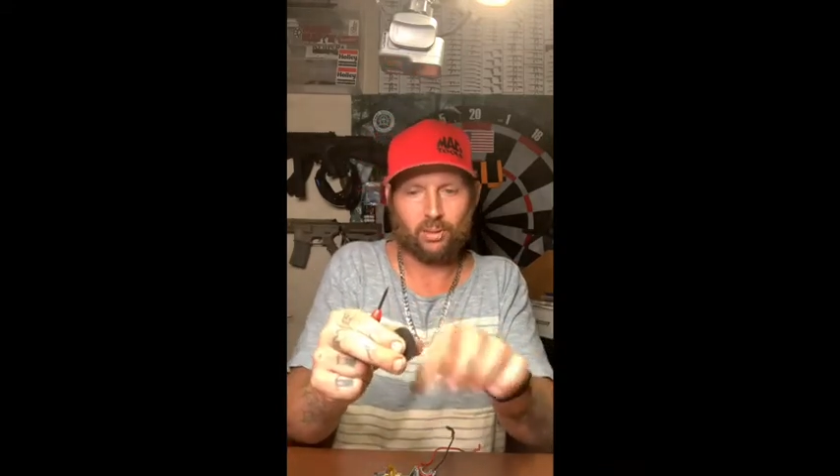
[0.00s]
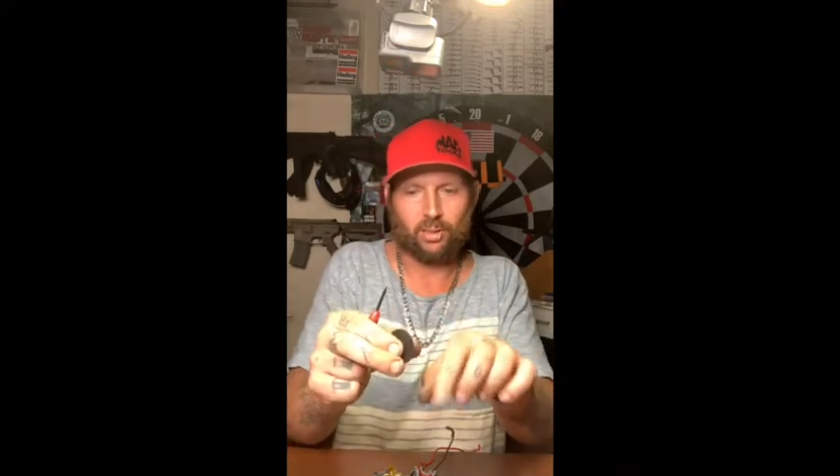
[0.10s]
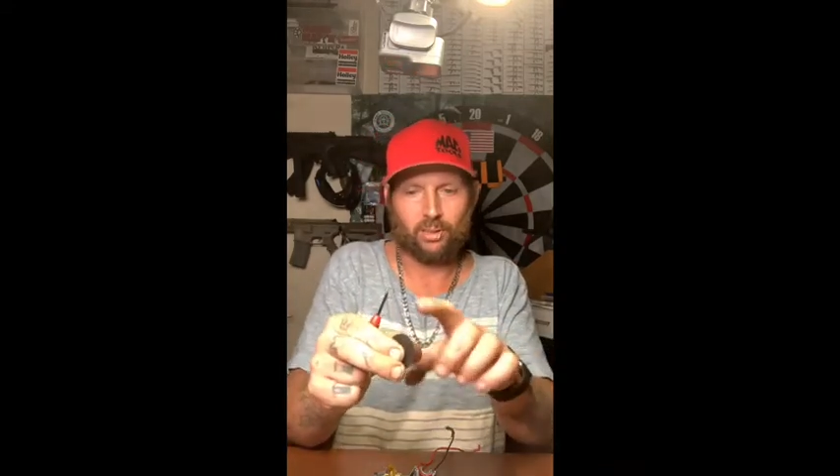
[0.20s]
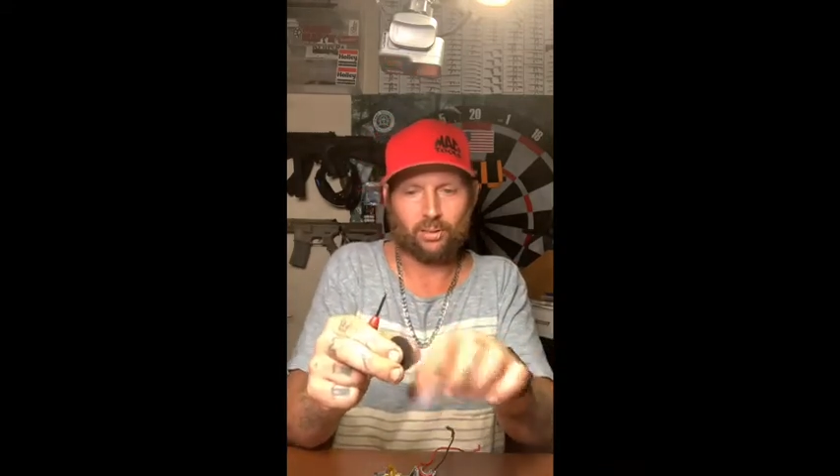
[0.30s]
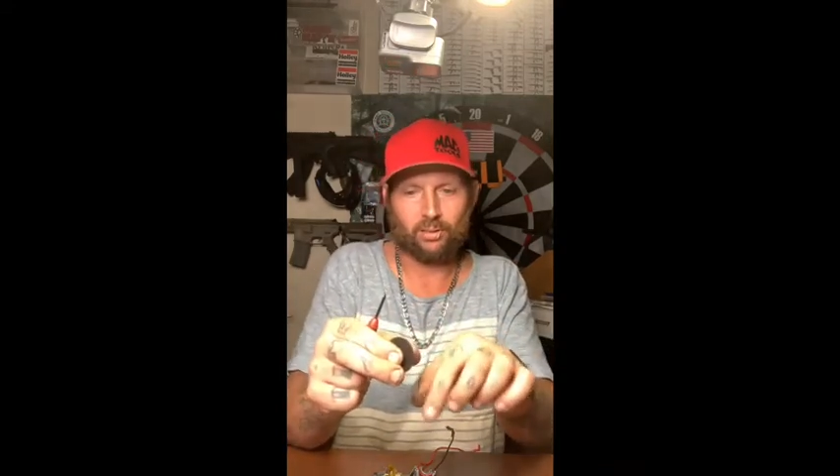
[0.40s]

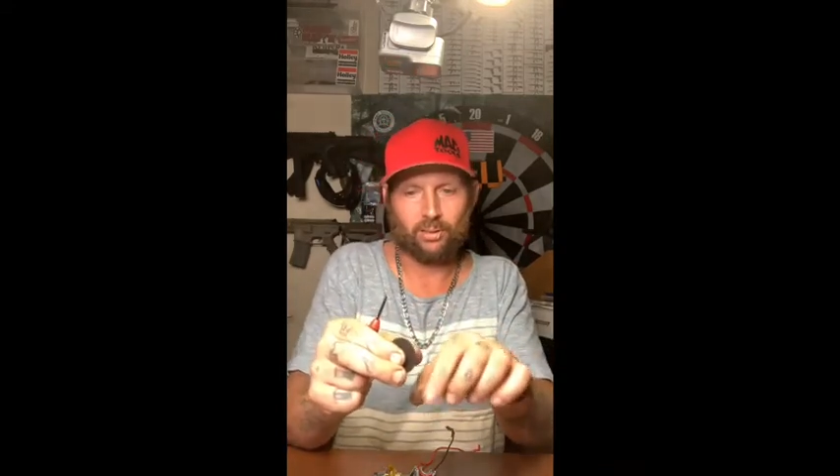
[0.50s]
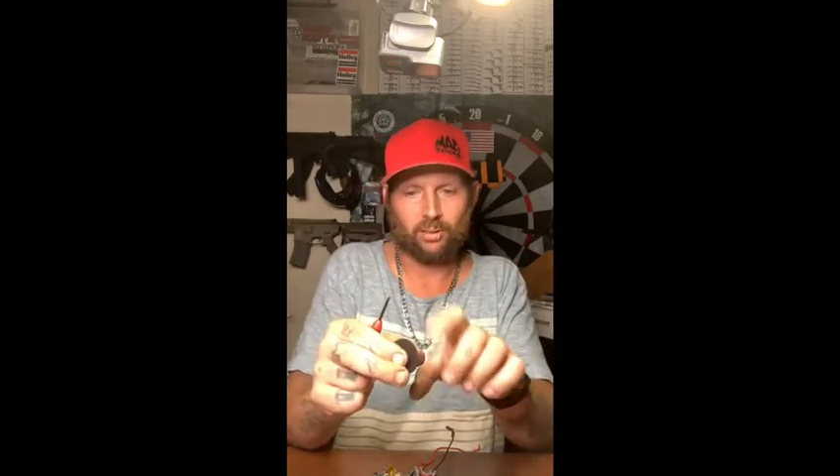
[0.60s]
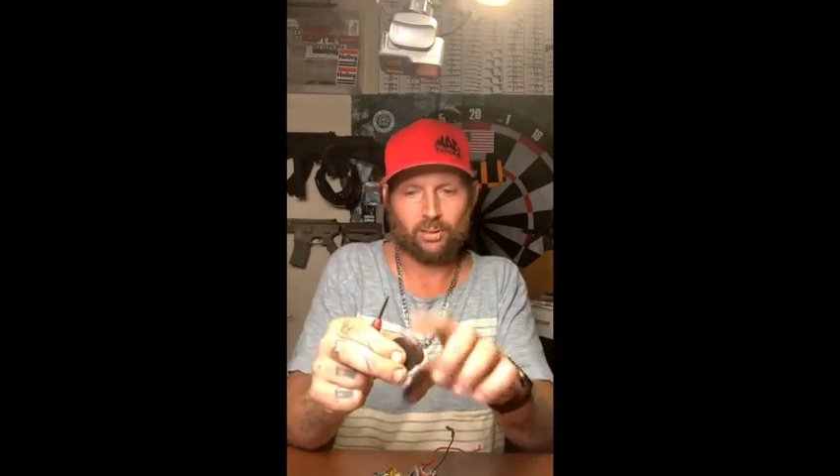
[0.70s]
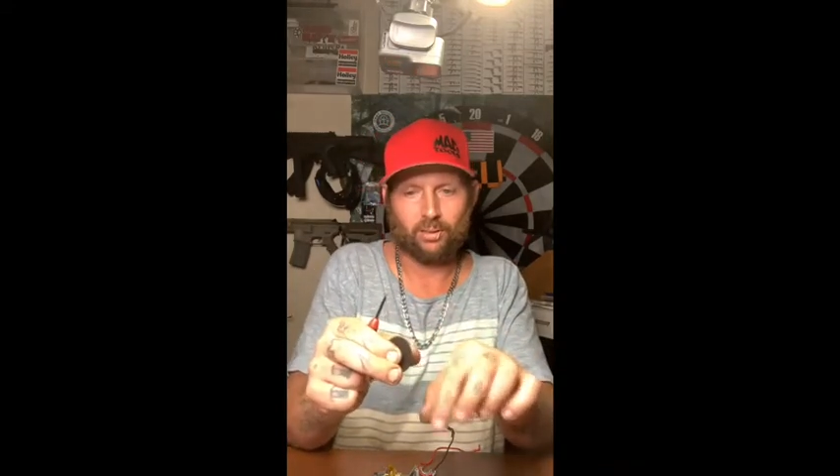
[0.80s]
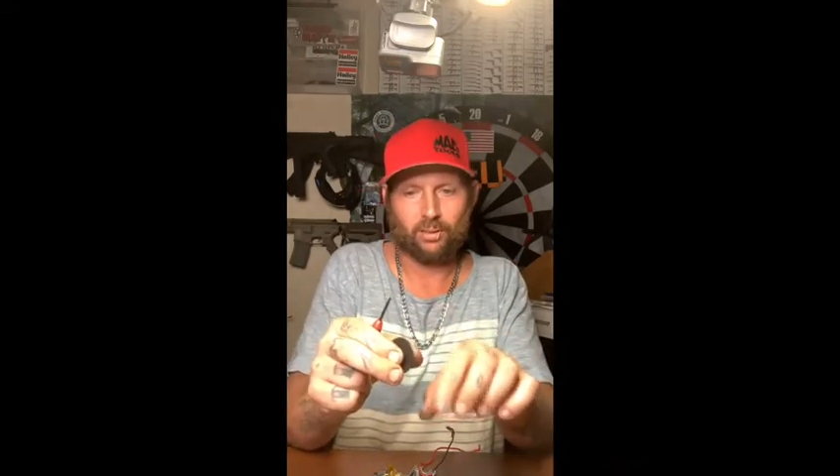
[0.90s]
is?
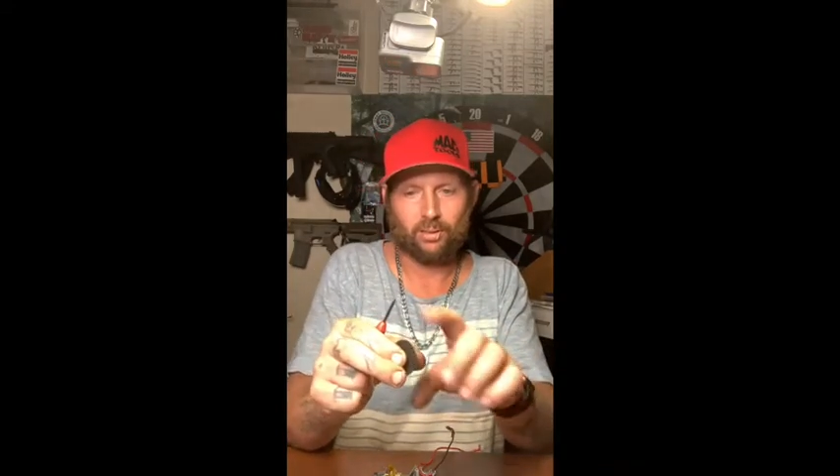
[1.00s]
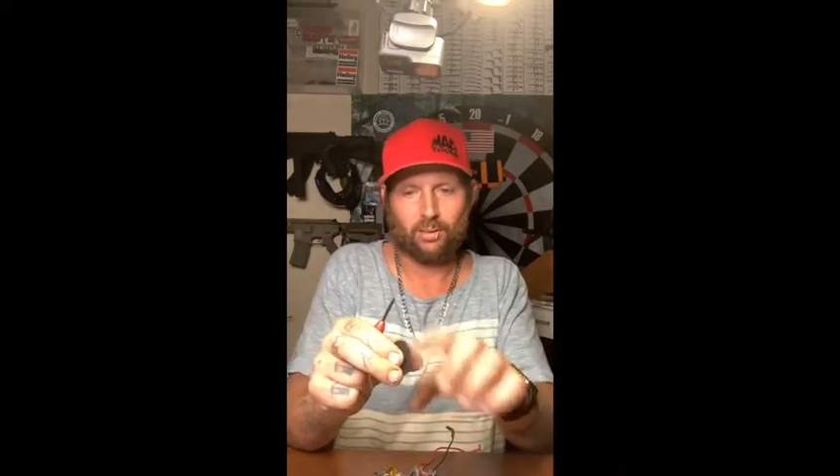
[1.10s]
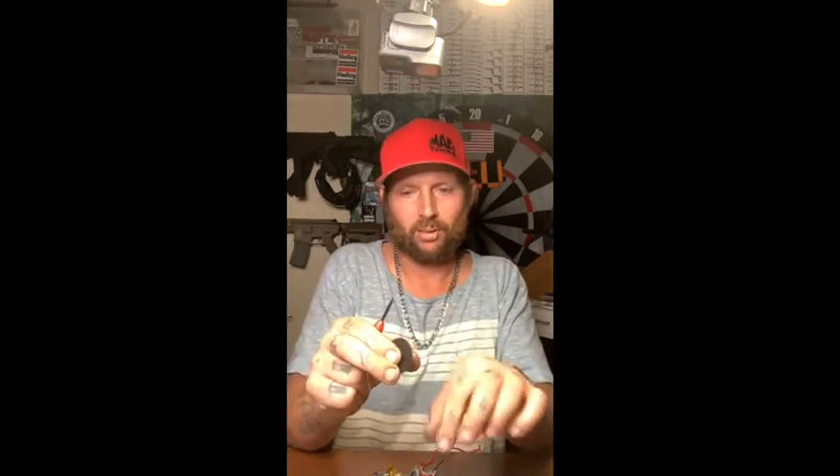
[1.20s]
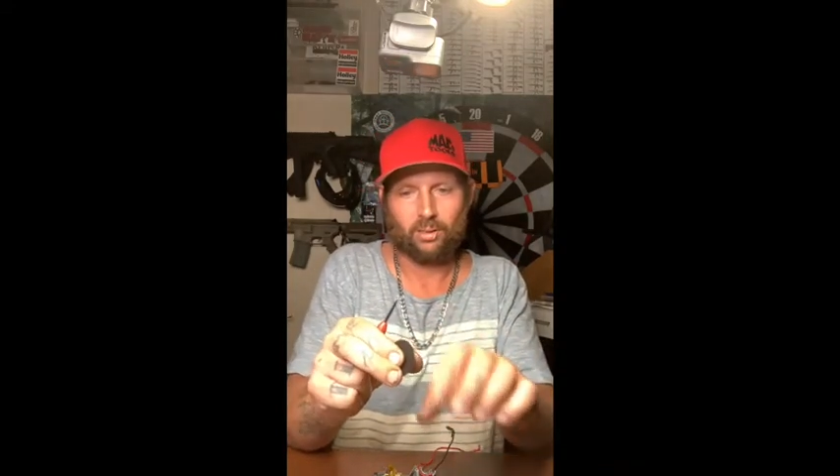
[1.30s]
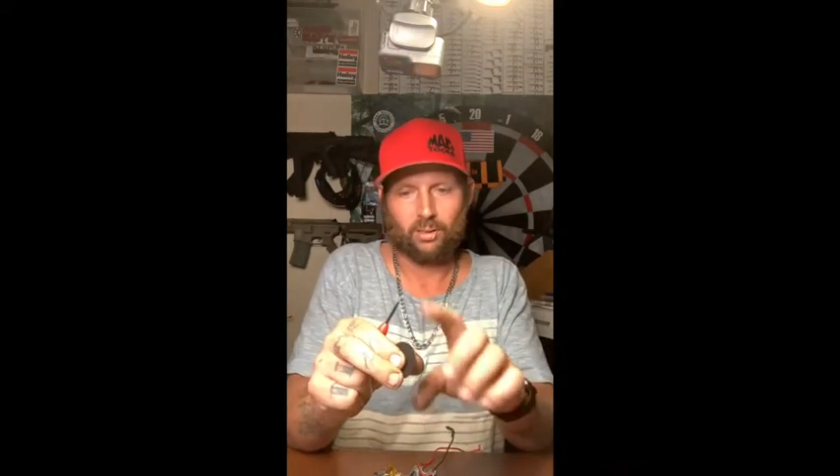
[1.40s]

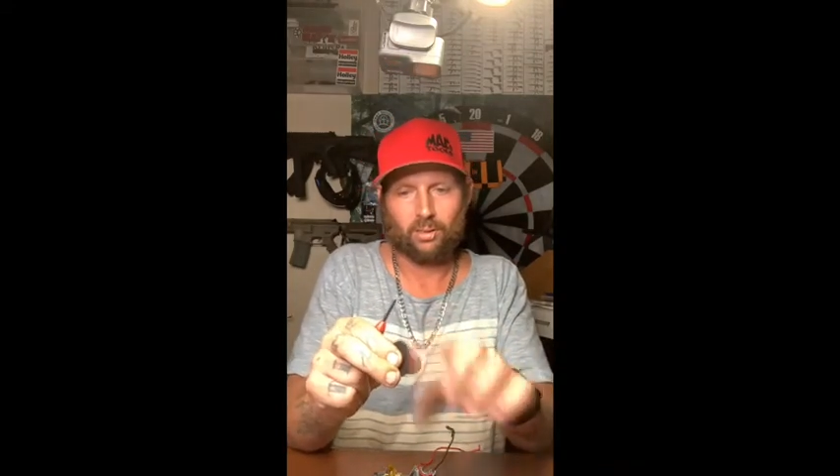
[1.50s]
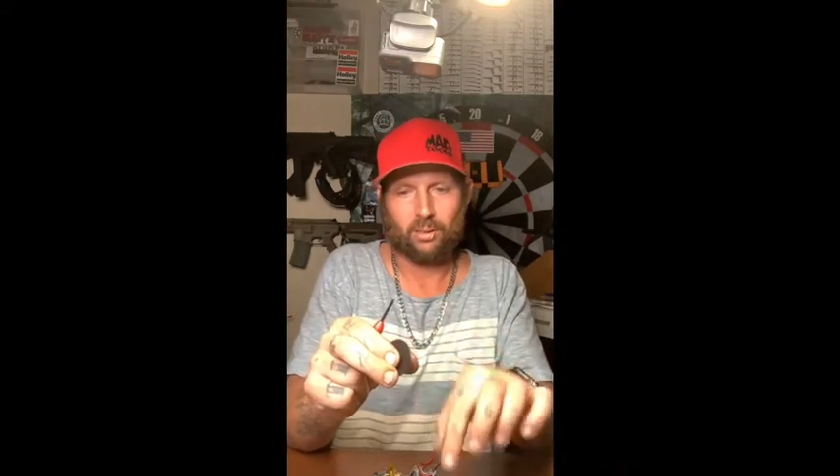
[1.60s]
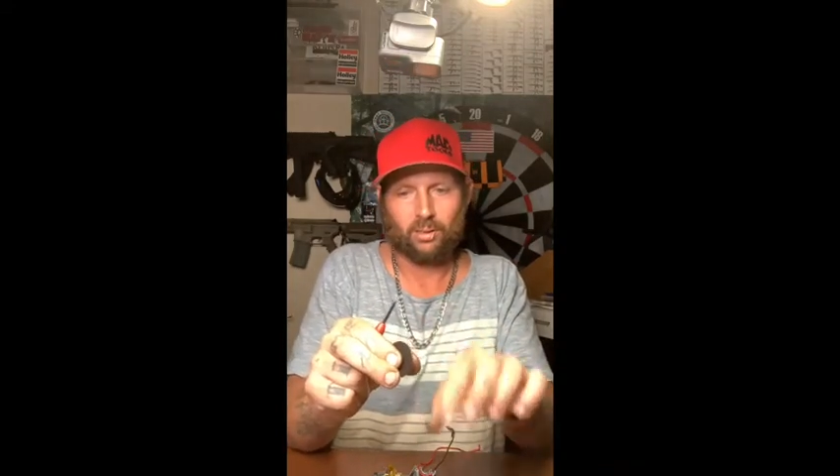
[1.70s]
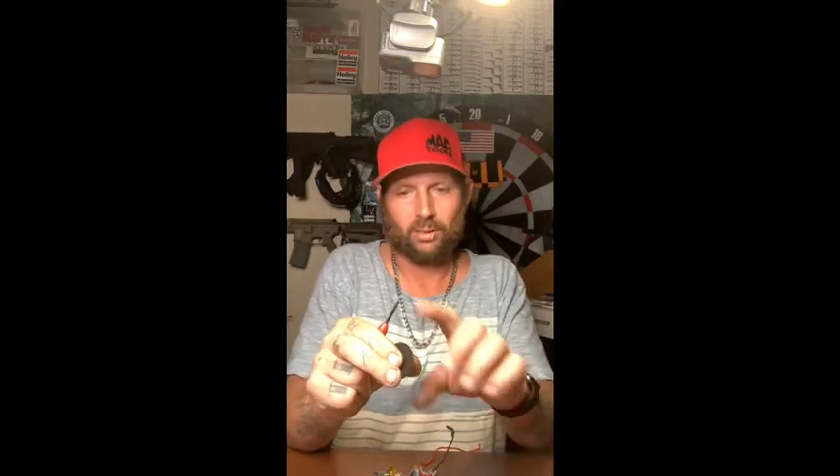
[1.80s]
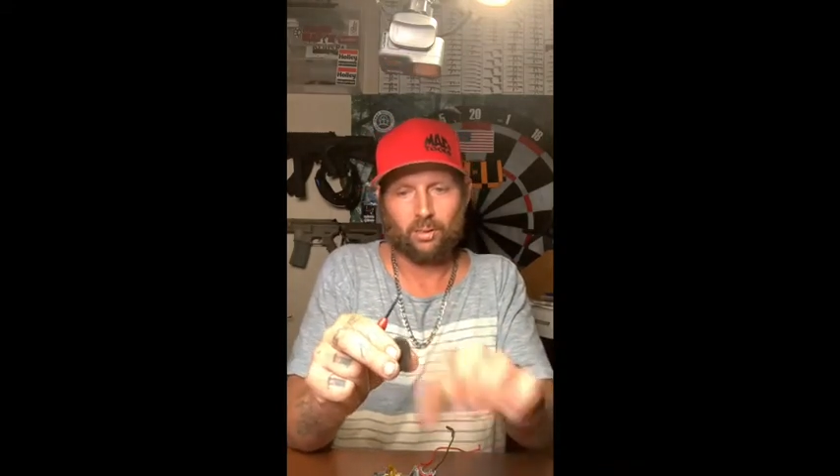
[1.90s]

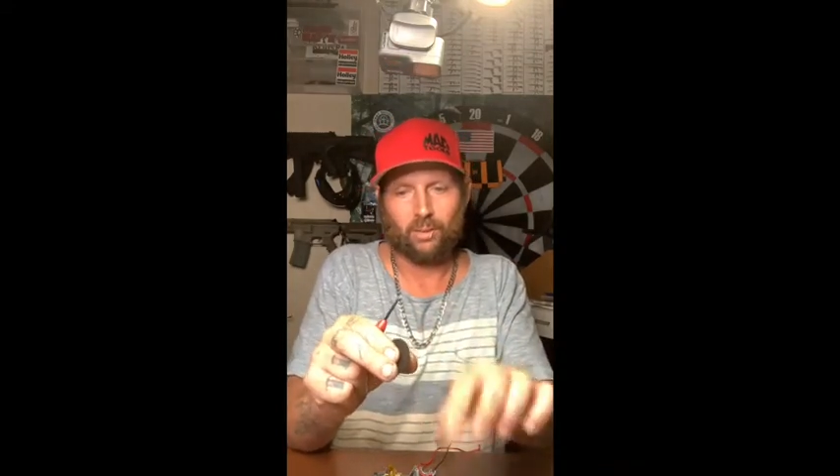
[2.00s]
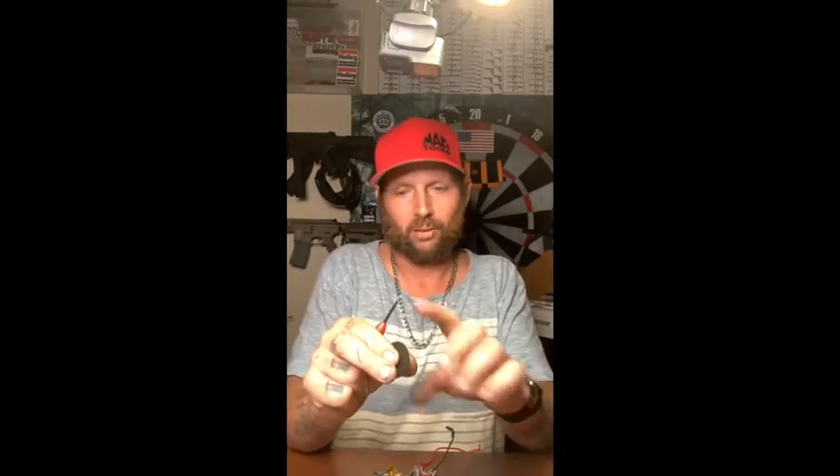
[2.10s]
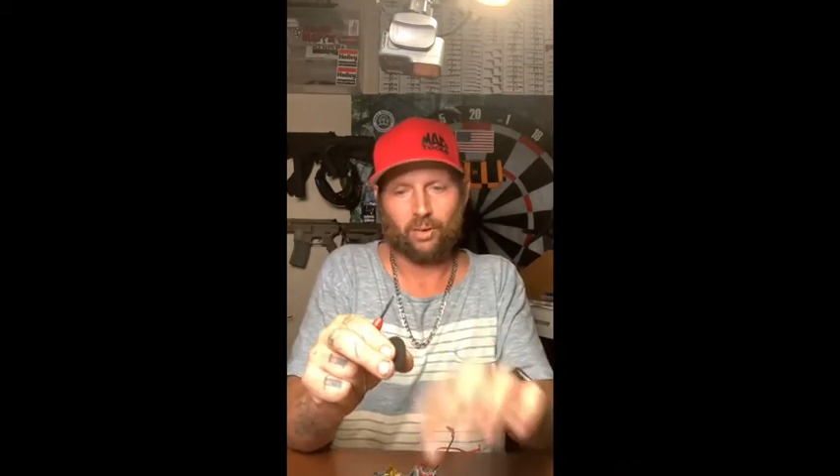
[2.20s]
As a matter of fact,